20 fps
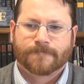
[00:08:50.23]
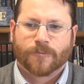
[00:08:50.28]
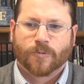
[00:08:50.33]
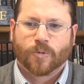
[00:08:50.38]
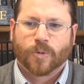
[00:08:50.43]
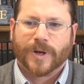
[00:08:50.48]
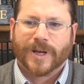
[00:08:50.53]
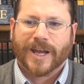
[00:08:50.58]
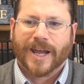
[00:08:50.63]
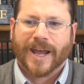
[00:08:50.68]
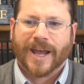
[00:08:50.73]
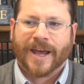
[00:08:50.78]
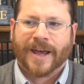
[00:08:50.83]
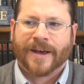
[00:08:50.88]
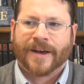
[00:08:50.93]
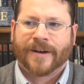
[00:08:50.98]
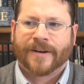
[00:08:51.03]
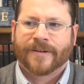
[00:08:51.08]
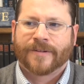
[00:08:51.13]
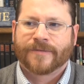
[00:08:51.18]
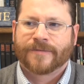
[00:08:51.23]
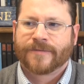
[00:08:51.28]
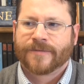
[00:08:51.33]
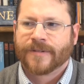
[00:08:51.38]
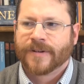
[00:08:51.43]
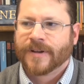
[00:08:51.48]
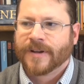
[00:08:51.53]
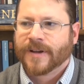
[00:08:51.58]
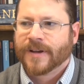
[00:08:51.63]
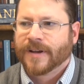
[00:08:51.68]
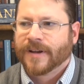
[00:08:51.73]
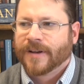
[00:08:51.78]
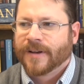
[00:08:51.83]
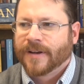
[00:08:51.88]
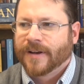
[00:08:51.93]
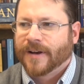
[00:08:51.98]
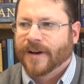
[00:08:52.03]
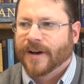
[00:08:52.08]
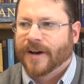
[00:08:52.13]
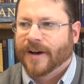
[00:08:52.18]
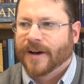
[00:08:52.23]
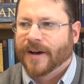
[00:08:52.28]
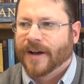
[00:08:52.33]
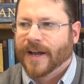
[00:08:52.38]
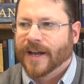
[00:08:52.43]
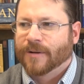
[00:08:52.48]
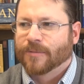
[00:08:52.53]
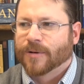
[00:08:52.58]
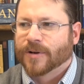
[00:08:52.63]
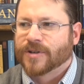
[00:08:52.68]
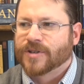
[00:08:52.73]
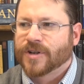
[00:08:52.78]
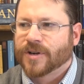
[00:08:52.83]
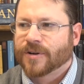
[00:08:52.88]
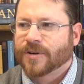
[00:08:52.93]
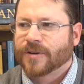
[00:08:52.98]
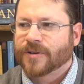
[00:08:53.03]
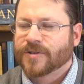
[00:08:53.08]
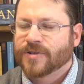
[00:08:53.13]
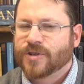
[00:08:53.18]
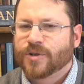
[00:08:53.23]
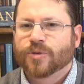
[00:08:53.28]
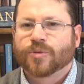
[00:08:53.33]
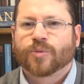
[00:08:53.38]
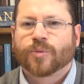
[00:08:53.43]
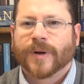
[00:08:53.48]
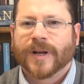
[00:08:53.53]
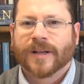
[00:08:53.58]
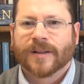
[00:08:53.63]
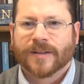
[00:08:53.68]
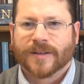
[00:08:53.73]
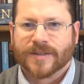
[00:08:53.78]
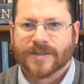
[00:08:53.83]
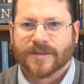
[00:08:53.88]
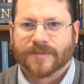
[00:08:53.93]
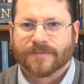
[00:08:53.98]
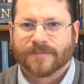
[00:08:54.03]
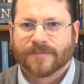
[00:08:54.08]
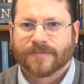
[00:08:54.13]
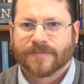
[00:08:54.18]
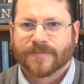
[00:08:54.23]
We have a return to realism.